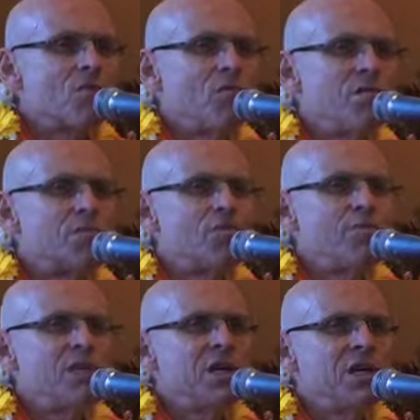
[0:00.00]
when
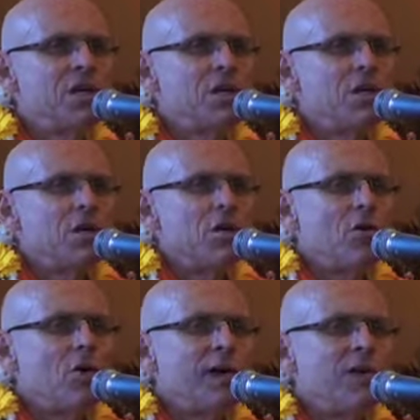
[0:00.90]
Draupadi
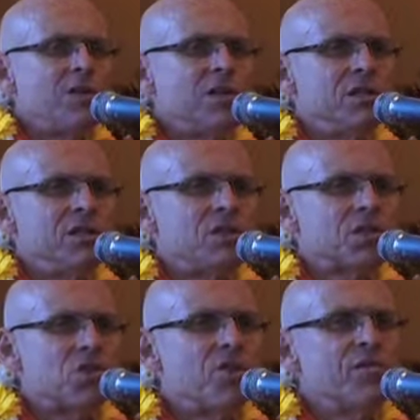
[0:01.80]
had done
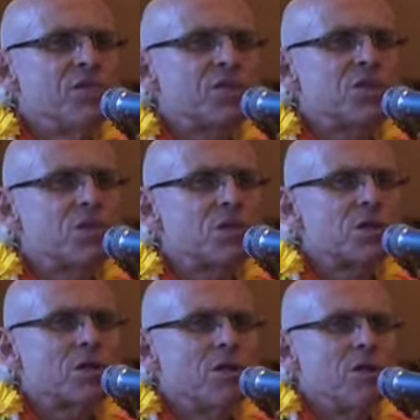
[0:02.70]

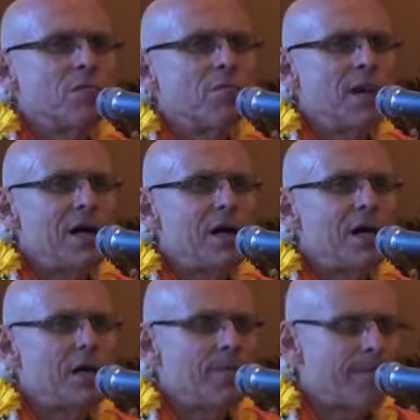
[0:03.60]
service
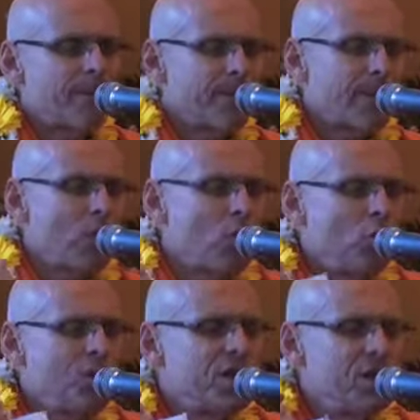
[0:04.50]
by
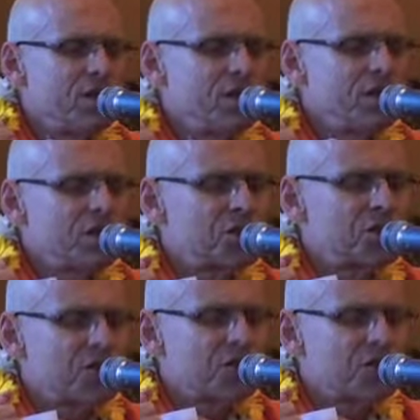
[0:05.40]
holding on to